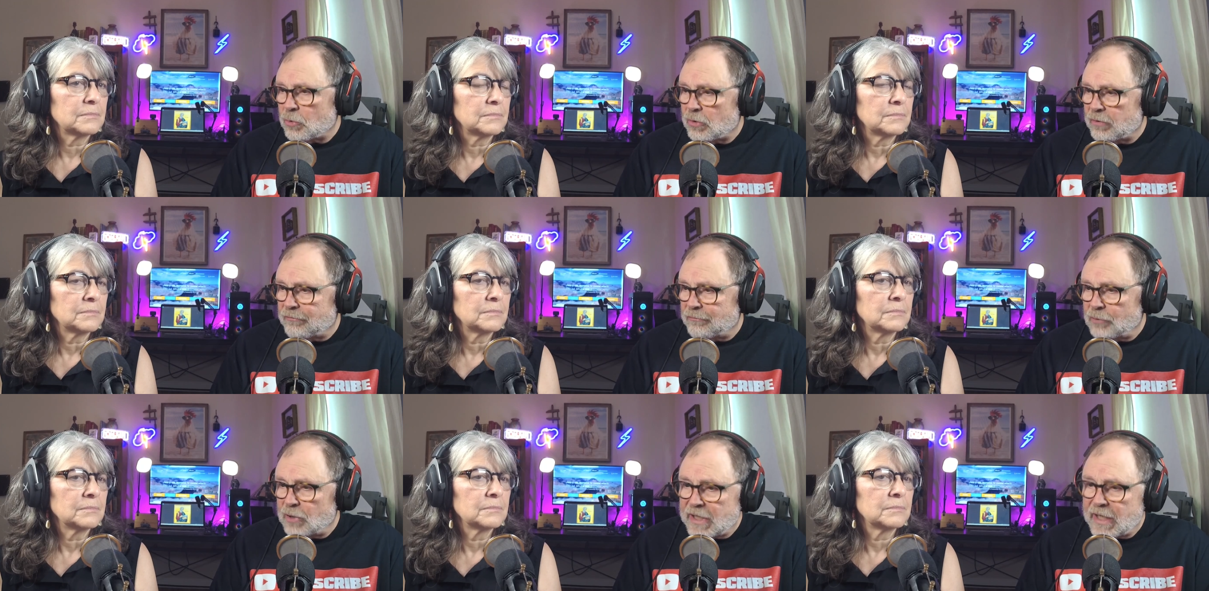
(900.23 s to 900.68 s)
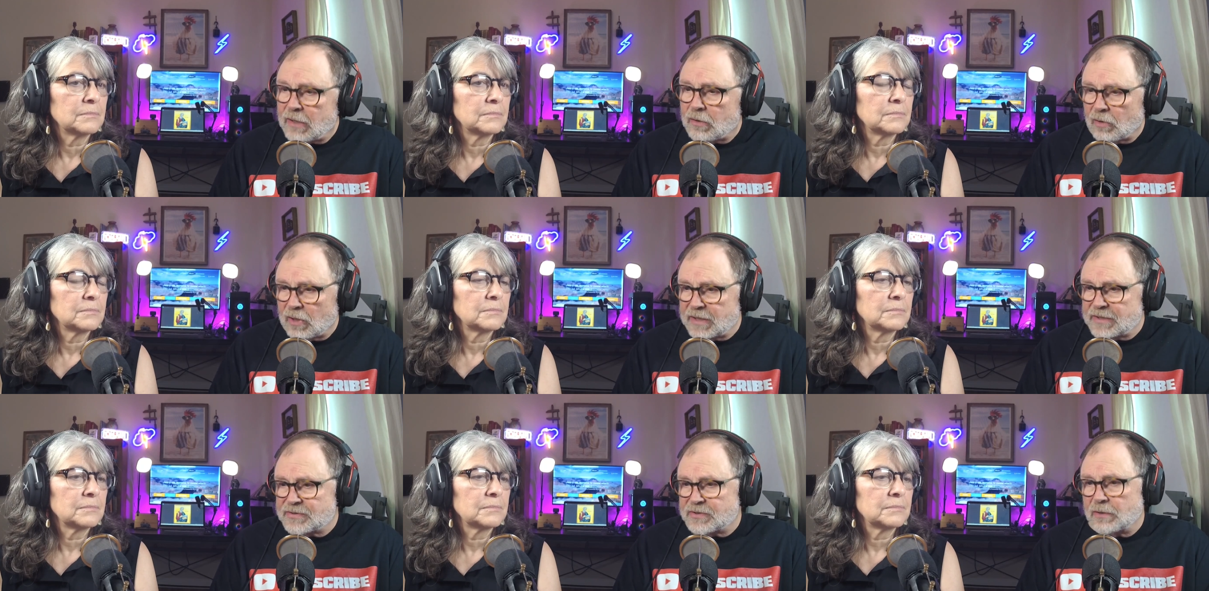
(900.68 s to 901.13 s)
Speaker 1: of
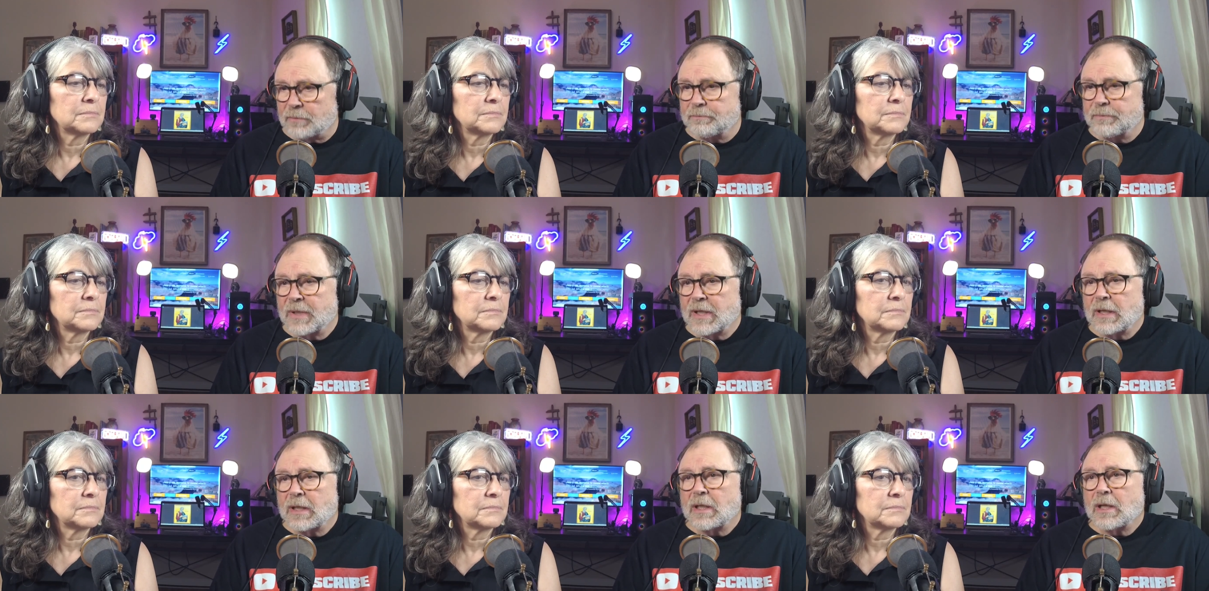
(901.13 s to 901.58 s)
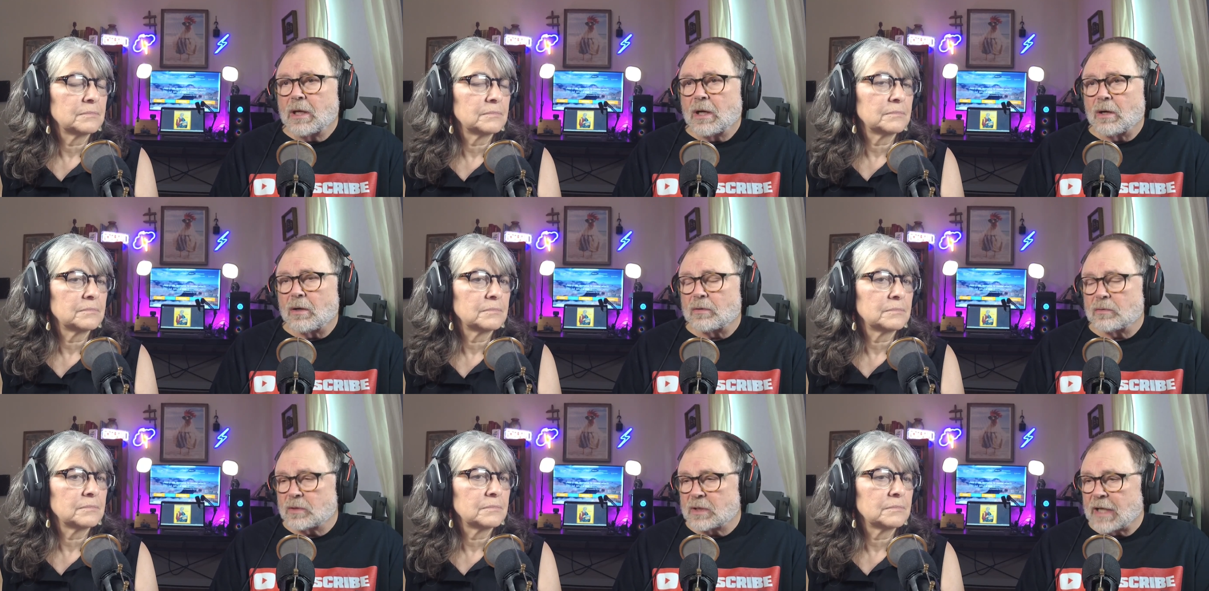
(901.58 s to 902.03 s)
legalism
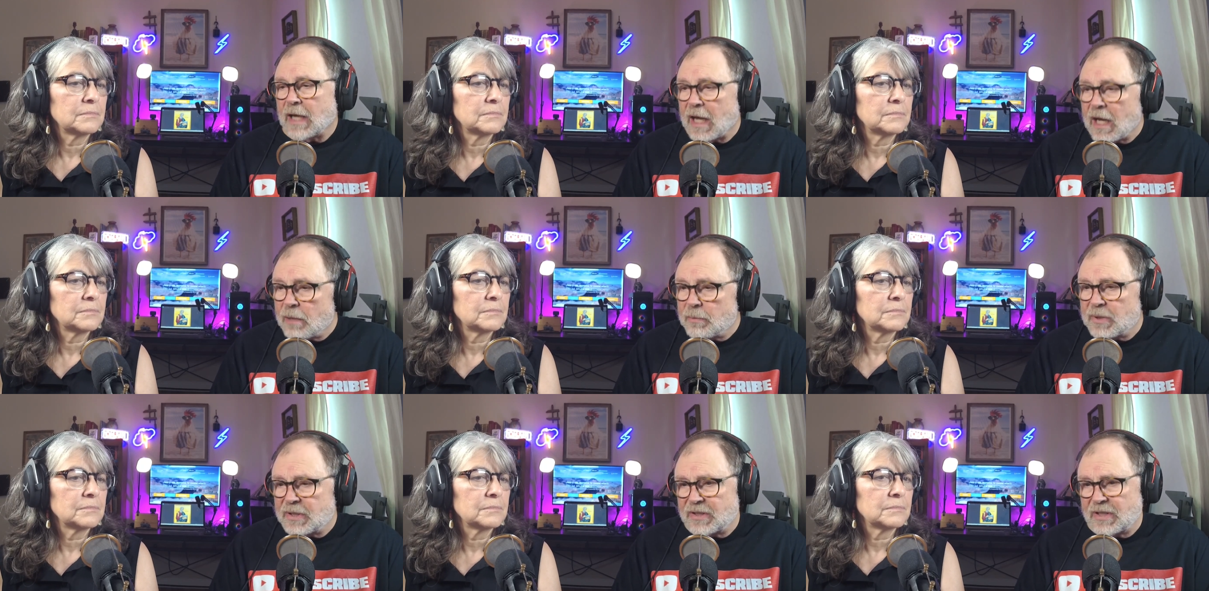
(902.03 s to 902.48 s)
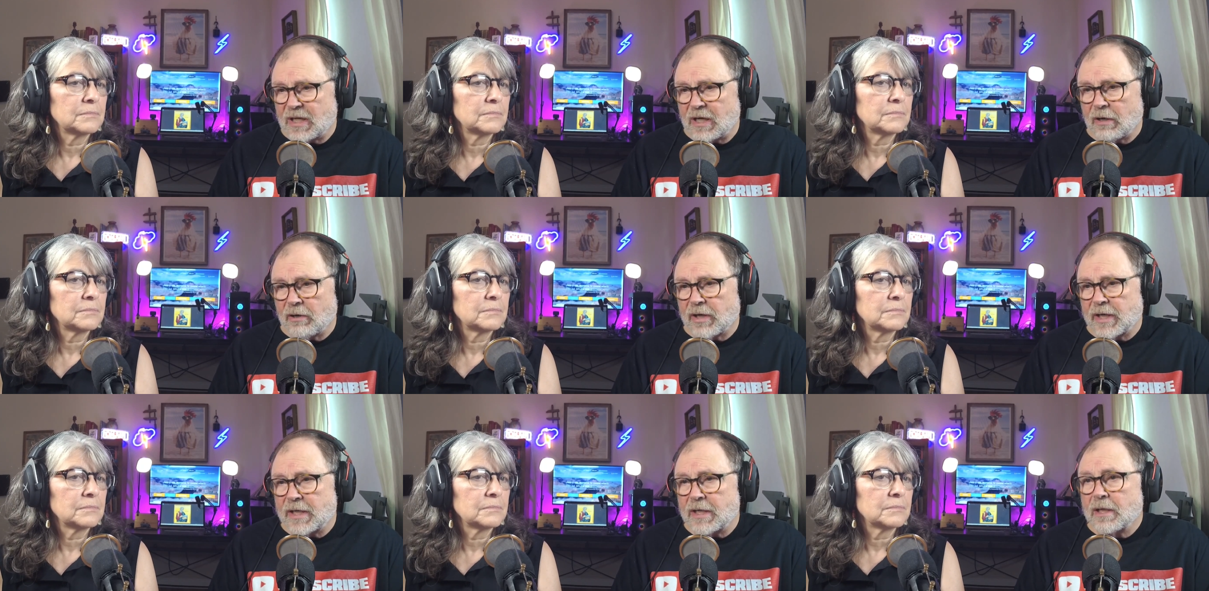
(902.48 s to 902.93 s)

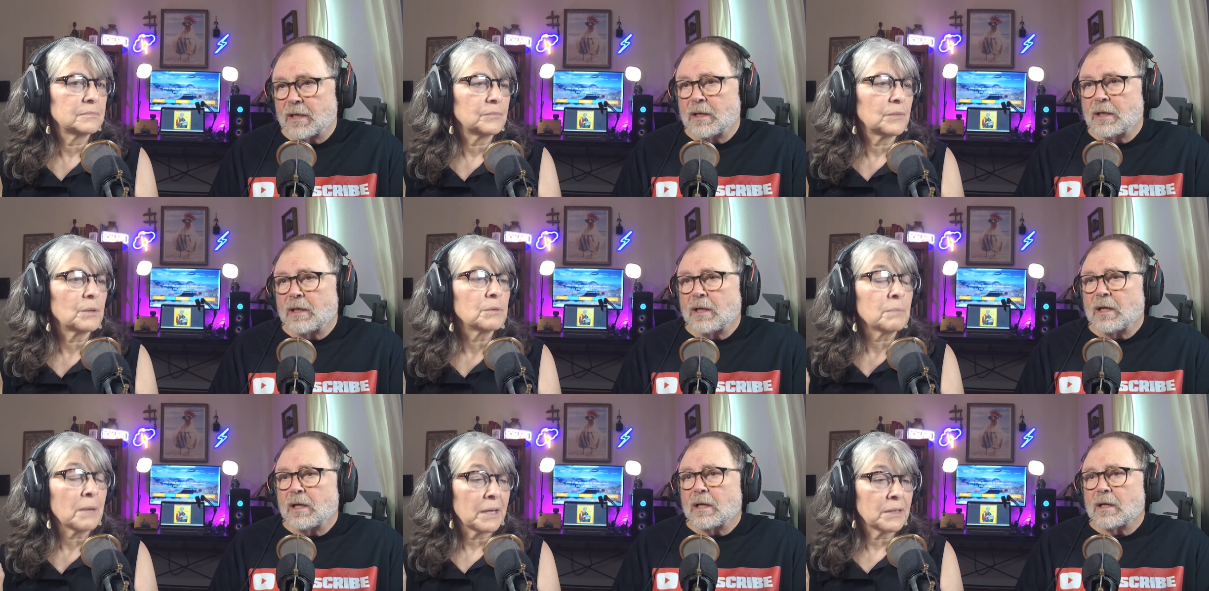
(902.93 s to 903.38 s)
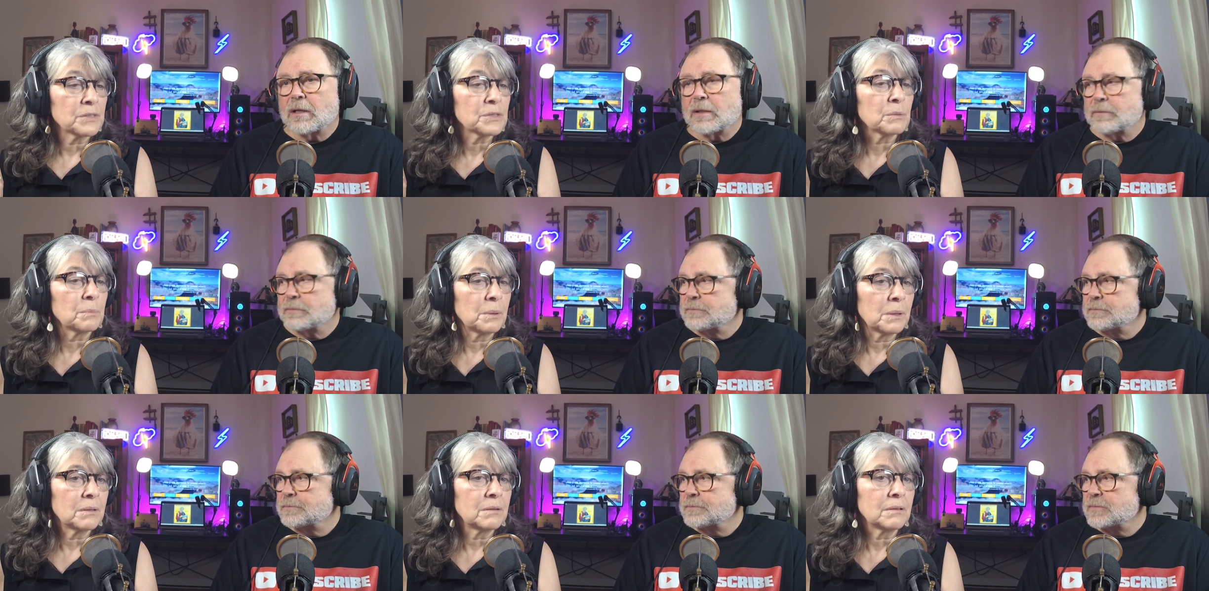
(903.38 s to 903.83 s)
commentary man's
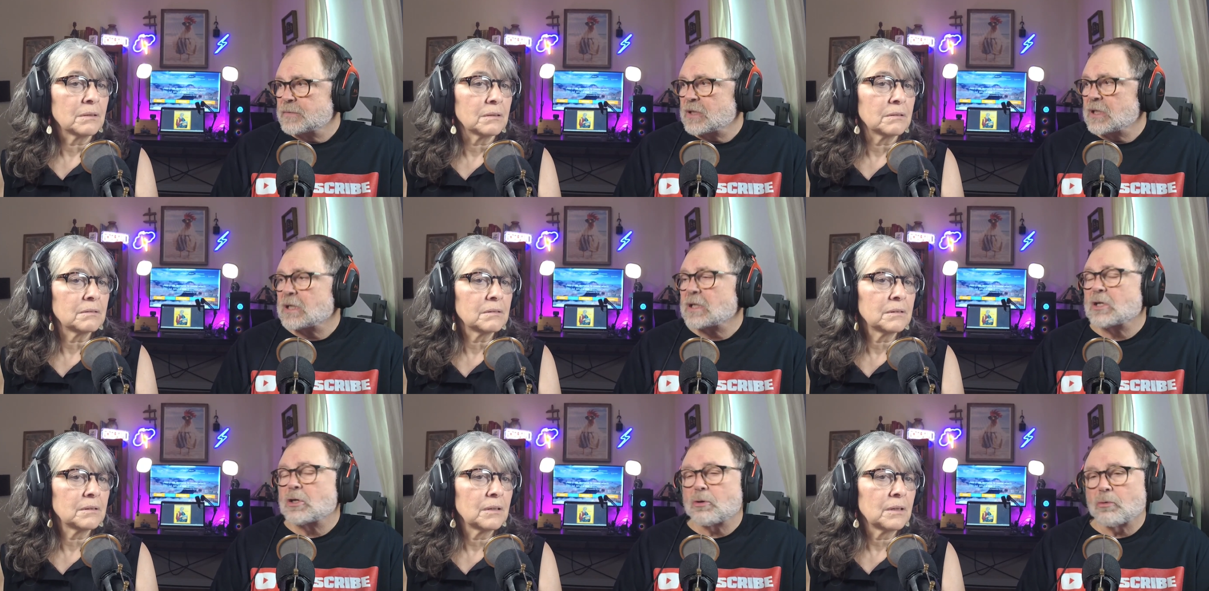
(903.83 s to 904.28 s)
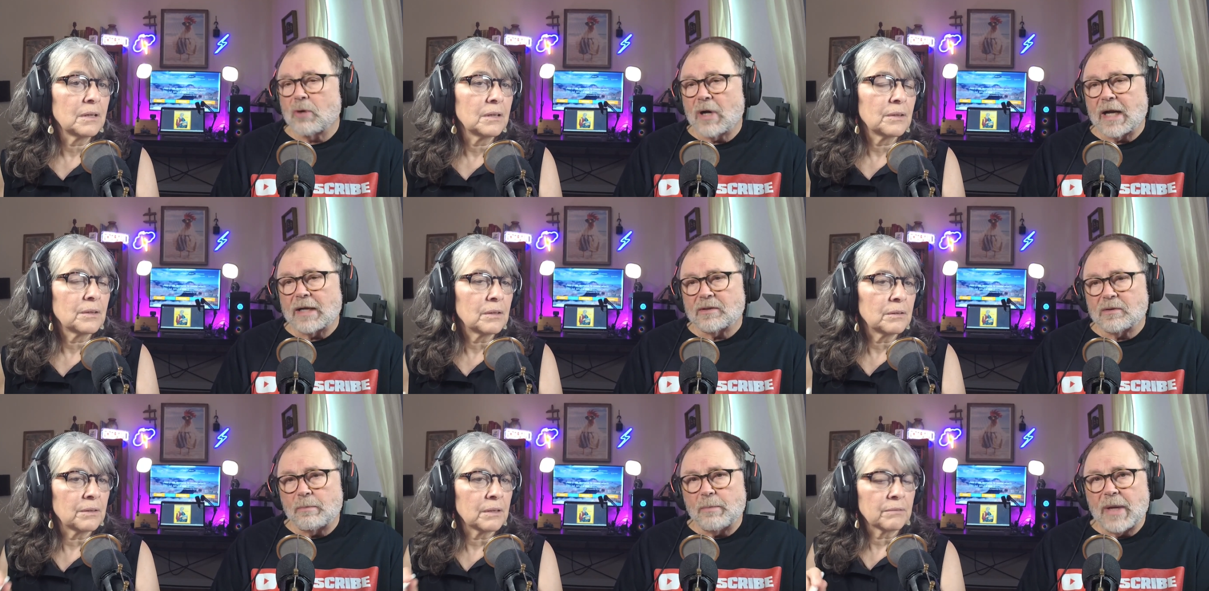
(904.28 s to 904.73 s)
opinion
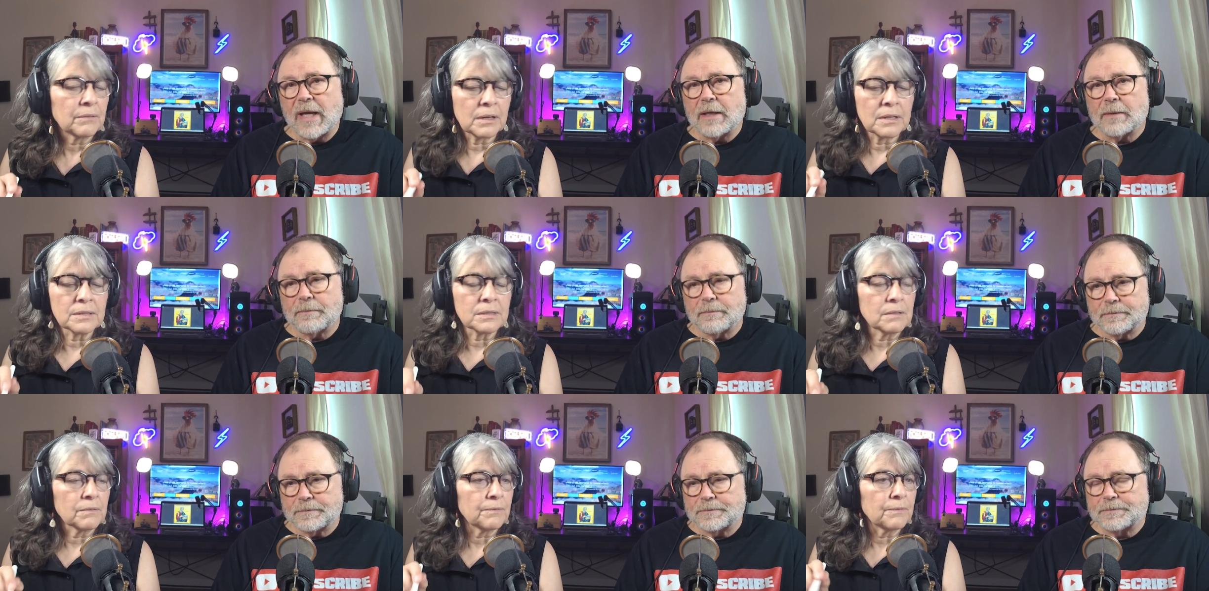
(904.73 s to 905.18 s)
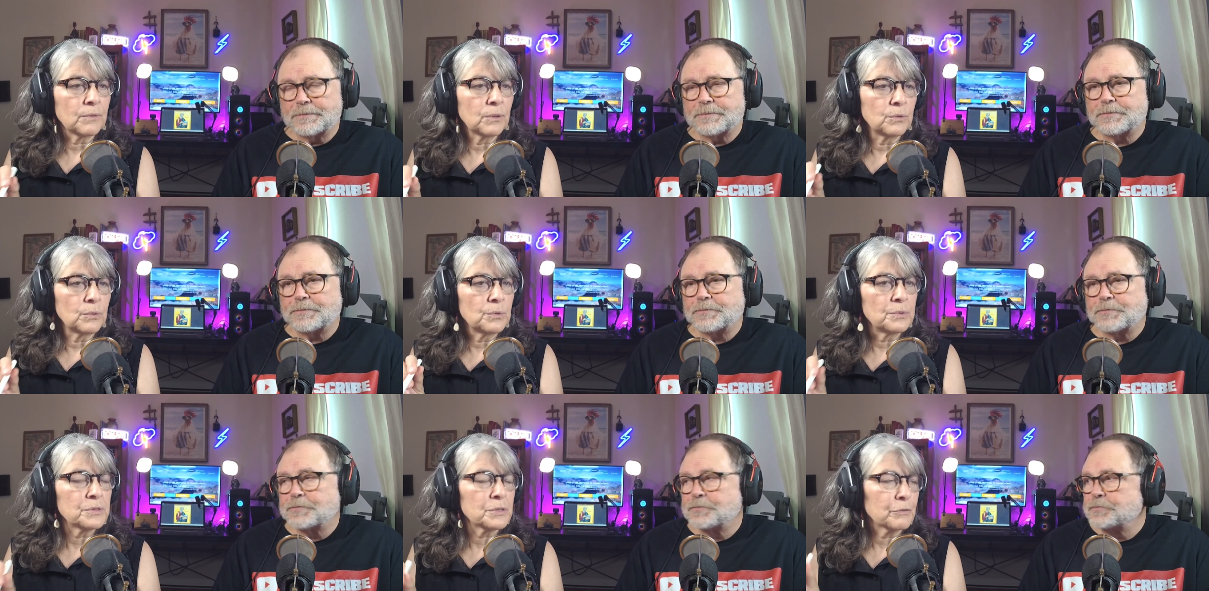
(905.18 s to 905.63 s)
correct because man,
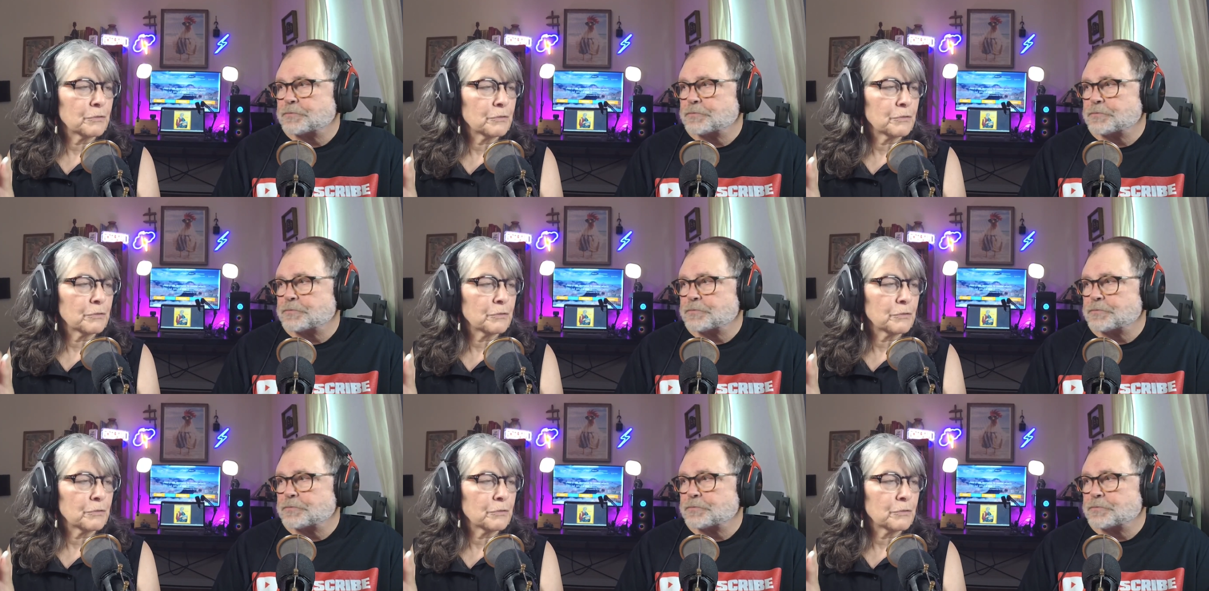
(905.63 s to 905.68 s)
who was the